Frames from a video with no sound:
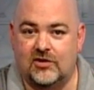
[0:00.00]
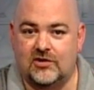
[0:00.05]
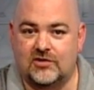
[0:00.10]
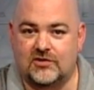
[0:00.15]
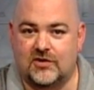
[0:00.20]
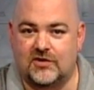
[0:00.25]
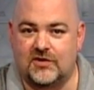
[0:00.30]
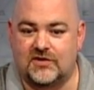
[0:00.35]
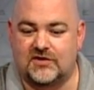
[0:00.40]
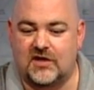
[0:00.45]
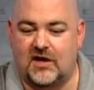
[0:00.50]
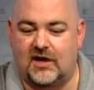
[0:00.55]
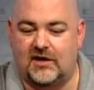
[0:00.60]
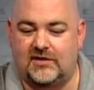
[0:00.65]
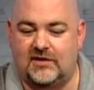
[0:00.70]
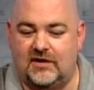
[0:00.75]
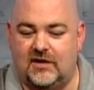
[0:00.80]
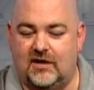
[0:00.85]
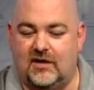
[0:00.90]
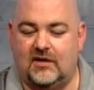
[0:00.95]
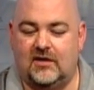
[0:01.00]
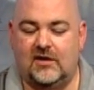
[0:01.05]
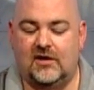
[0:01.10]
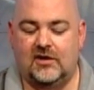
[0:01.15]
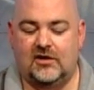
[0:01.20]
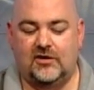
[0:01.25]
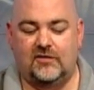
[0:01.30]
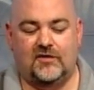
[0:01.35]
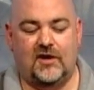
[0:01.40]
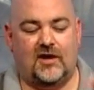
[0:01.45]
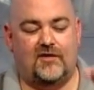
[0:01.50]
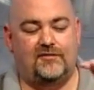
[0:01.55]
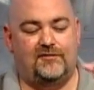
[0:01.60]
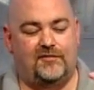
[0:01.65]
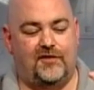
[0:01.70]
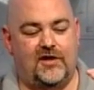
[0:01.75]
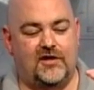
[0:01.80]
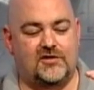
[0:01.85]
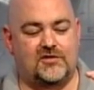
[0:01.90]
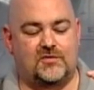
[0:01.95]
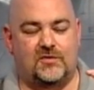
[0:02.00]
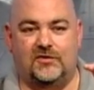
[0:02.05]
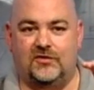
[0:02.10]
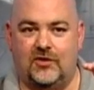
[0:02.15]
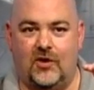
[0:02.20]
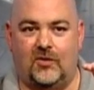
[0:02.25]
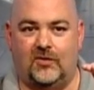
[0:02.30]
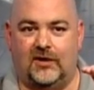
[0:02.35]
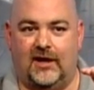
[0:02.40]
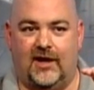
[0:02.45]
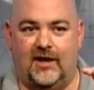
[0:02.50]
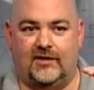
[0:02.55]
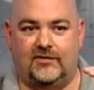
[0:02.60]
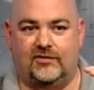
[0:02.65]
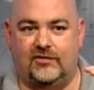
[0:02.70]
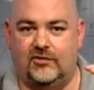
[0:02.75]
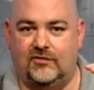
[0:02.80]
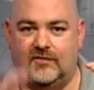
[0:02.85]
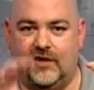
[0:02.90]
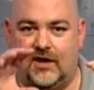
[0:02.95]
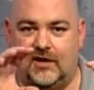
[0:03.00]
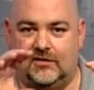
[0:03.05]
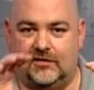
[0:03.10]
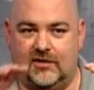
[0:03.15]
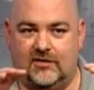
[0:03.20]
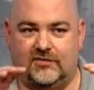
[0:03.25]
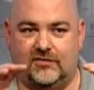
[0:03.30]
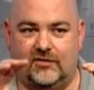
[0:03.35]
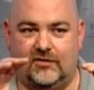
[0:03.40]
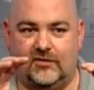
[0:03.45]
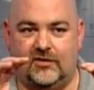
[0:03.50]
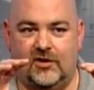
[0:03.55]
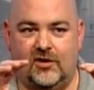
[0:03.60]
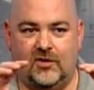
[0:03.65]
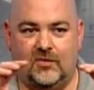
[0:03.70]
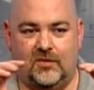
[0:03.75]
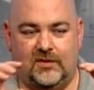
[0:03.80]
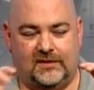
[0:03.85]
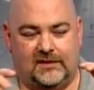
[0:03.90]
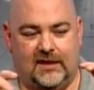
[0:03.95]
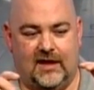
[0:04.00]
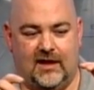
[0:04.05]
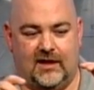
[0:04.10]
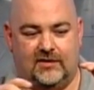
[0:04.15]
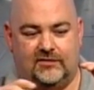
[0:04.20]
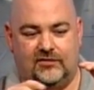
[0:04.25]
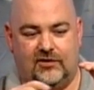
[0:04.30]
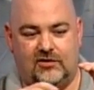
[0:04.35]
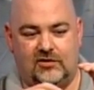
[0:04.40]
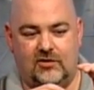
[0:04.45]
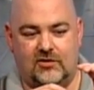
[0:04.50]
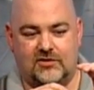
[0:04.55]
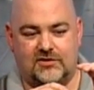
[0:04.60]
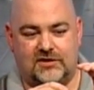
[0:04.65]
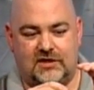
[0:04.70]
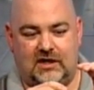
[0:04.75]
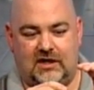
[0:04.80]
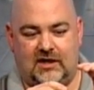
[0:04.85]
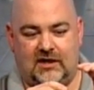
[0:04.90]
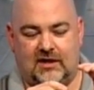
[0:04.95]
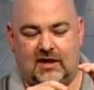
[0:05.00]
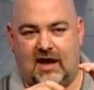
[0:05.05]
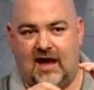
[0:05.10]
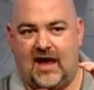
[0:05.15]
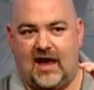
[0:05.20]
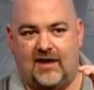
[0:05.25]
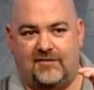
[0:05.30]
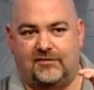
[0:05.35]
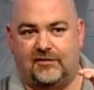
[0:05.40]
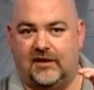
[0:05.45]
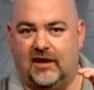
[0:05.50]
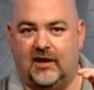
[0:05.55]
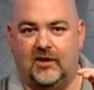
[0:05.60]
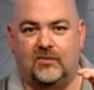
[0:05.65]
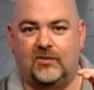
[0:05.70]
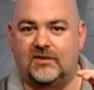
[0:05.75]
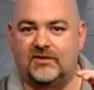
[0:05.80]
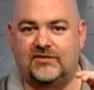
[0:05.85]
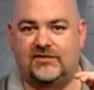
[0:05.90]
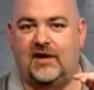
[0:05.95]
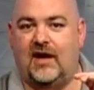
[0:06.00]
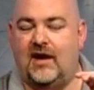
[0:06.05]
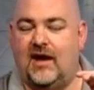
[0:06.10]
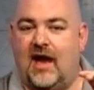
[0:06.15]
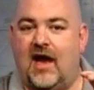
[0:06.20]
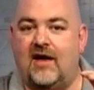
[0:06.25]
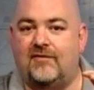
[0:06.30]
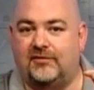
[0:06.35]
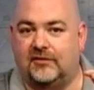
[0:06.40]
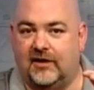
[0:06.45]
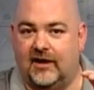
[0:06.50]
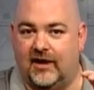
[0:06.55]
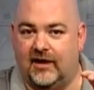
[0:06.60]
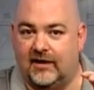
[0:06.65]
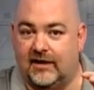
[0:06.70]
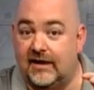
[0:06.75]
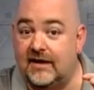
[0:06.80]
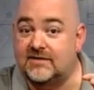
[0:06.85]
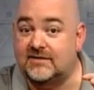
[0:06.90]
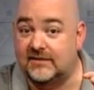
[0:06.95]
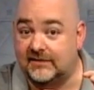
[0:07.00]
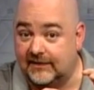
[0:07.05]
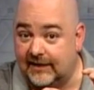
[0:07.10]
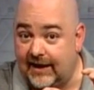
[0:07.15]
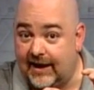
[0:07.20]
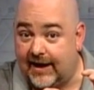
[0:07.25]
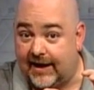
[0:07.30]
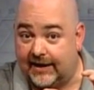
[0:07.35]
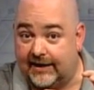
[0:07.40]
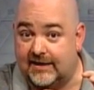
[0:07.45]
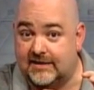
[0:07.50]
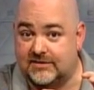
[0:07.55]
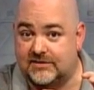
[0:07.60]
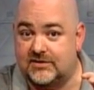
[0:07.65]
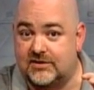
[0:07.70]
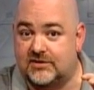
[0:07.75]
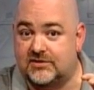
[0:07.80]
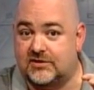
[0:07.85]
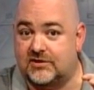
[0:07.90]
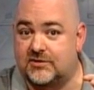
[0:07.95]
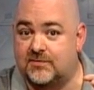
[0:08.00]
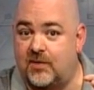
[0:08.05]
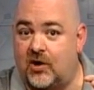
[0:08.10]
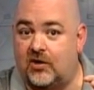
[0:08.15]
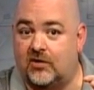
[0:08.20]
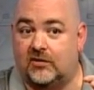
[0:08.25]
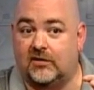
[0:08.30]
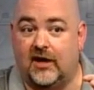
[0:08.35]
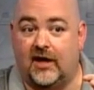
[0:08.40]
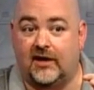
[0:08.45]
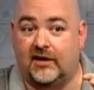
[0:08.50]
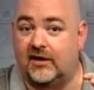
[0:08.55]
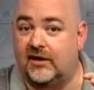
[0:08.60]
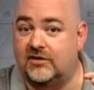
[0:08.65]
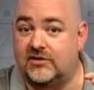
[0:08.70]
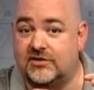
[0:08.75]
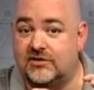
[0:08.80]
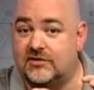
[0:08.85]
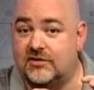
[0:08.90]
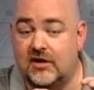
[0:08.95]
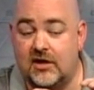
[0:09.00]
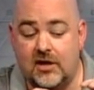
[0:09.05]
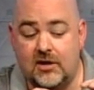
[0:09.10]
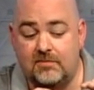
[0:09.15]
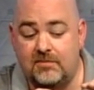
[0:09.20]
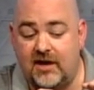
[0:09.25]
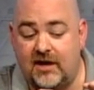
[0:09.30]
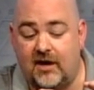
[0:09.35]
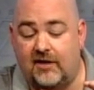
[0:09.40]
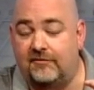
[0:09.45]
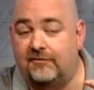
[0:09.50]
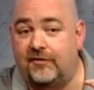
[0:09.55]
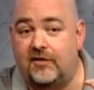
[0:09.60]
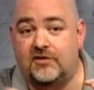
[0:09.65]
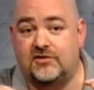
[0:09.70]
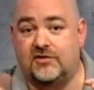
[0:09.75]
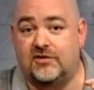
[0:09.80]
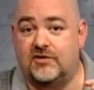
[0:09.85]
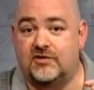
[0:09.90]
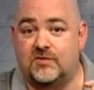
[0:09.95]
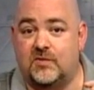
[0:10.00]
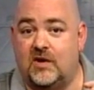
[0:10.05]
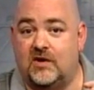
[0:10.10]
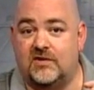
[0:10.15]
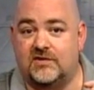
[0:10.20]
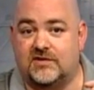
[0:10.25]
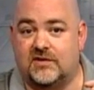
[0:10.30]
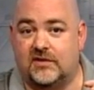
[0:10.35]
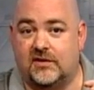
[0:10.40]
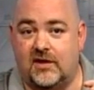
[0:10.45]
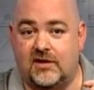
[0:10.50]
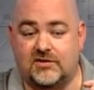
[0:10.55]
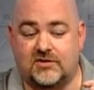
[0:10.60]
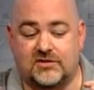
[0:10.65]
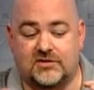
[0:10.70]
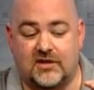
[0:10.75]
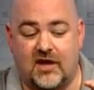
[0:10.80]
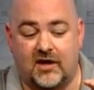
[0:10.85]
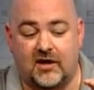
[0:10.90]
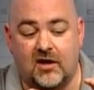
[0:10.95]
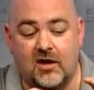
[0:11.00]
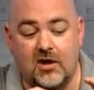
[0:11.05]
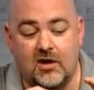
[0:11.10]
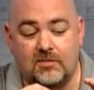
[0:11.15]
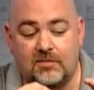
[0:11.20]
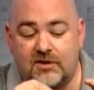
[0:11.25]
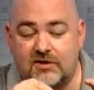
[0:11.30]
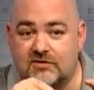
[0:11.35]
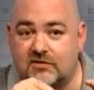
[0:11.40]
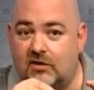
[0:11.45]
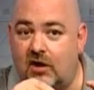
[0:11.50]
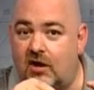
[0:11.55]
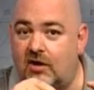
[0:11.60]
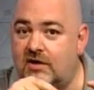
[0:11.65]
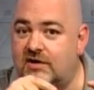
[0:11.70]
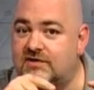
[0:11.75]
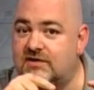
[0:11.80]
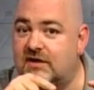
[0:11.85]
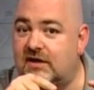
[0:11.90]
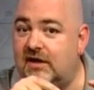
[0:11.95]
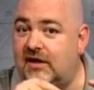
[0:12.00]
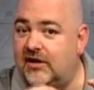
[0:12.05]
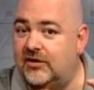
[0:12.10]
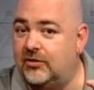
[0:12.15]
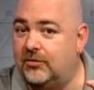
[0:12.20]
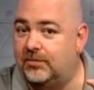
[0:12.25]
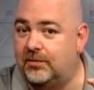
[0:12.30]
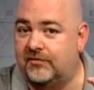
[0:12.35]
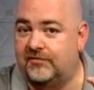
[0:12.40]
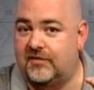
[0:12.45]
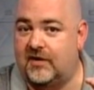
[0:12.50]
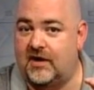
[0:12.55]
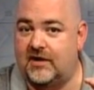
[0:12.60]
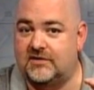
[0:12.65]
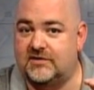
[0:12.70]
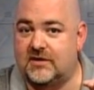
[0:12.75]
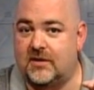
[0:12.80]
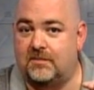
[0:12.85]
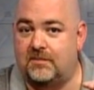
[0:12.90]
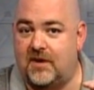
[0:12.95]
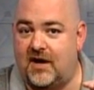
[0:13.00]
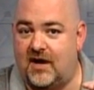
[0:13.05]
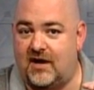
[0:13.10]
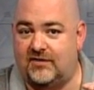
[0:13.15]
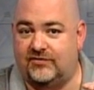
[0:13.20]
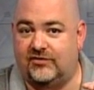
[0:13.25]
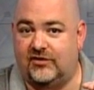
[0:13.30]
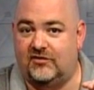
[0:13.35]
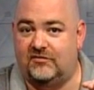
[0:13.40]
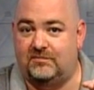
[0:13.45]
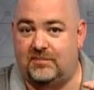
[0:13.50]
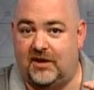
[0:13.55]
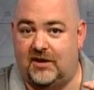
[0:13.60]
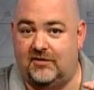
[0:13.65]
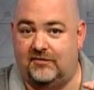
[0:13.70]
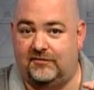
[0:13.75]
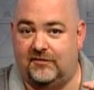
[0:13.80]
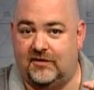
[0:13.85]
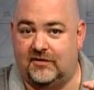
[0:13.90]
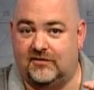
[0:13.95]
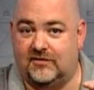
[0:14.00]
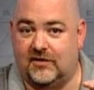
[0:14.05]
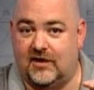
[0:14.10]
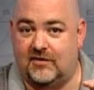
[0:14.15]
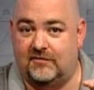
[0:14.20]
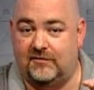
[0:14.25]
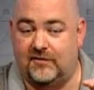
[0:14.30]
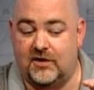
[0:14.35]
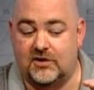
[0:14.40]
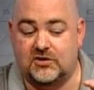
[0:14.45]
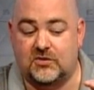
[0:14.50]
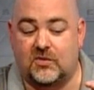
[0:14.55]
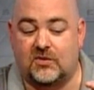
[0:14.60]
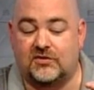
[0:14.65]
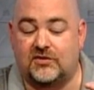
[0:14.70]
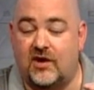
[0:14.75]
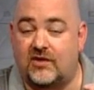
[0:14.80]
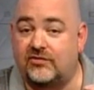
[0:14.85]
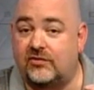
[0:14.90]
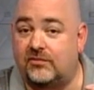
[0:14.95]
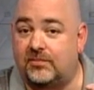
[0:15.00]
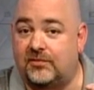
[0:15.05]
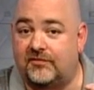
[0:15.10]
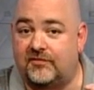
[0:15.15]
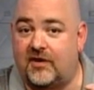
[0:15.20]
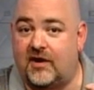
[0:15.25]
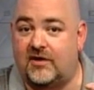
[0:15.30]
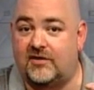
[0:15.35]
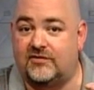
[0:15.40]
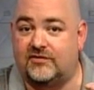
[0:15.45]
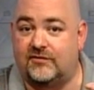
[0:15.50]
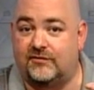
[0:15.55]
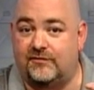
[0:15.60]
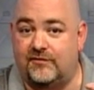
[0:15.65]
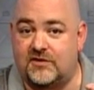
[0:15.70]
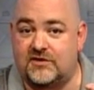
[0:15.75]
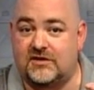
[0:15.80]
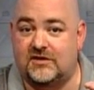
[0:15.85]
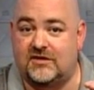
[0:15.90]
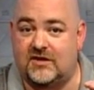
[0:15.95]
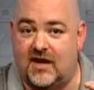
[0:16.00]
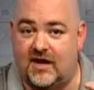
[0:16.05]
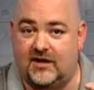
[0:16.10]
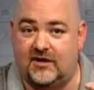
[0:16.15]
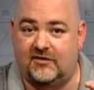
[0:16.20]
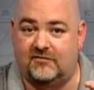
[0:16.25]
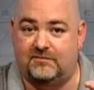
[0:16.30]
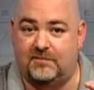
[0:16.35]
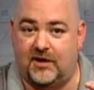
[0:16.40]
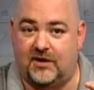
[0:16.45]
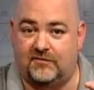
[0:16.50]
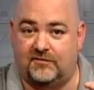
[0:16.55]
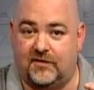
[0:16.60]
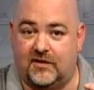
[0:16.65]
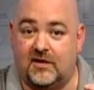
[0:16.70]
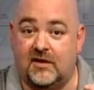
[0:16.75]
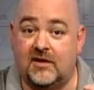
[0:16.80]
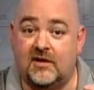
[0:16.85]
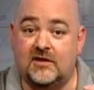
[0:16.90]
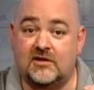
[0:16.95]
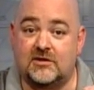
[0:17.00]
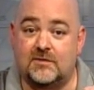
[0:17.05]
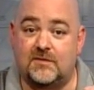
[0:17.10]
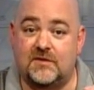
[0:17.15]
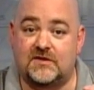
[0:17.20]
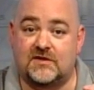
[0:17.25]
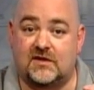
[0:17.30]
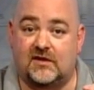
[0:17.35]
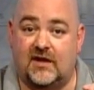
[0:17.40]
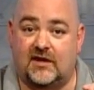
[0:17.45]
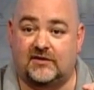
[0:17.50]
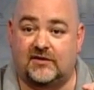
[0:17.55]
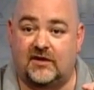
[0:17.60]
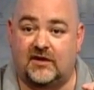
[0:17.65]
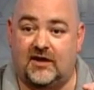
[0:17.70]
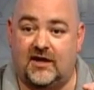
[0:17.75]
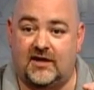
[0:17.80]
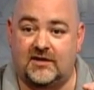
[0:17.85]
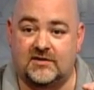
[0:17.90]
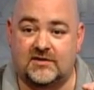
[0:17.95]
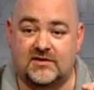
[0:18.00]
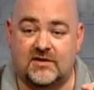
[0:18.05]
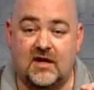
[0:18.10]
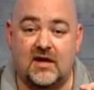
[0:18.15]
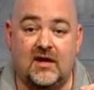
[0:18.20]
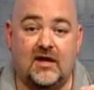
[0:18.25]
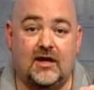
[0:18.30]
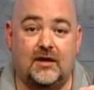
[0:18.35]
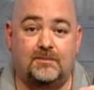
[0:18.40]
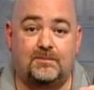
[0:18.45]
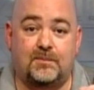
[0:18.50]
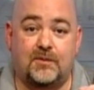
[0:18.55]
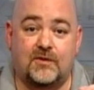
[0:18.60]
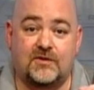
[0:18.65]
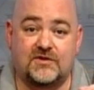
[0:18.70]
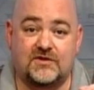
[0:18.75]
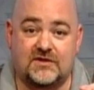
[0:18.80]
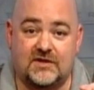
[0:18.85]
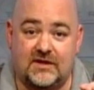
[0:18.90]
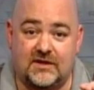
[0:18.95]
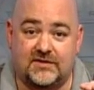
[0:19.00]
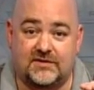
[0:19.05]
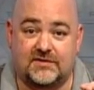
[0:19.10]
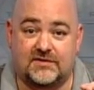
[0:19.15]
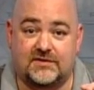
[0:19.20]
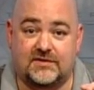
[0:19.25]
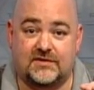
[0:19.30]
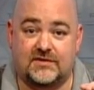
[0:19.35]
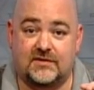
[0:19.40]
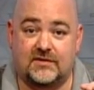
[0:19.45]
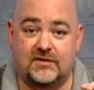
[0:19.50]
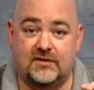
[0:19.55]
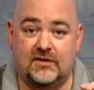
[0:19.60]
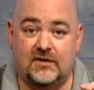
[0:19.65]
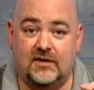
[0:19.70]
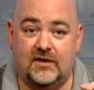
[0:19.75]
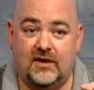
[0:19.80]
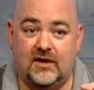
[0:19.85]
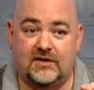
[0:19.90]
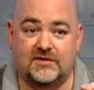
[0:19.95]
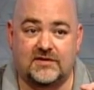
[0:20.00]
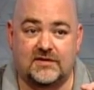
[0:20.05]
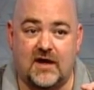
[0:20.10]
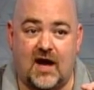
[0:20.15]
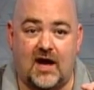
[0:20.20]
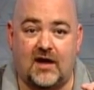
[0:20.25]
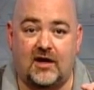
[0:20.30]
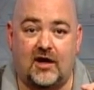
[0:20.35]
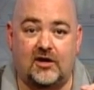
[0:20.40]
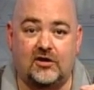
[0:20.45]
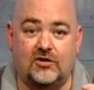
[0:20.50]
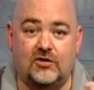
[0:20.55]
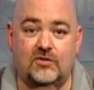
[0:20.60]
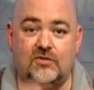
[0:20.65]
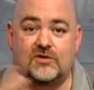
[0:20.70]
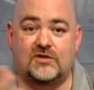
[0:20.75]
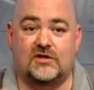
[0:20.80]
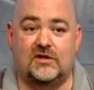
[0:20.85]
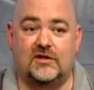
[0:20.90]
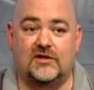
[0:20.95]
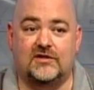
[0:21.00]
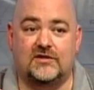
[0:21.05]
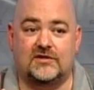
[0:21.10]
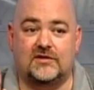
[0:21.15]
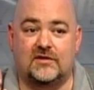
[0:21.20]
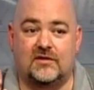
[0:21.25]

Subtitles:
So this idea, you've got a fish with no legs and you've got a lizard with legs, and you're seeing a half a leg. Well, it's not half a leg, it's a leg, it's just a smaller leg, and it just may not function as well as the lizard's leg. But as long as it either provides some positive benefit to that fish or doesn't provide a sufficient negative benefit to be selected against, it persists. It's not a useless...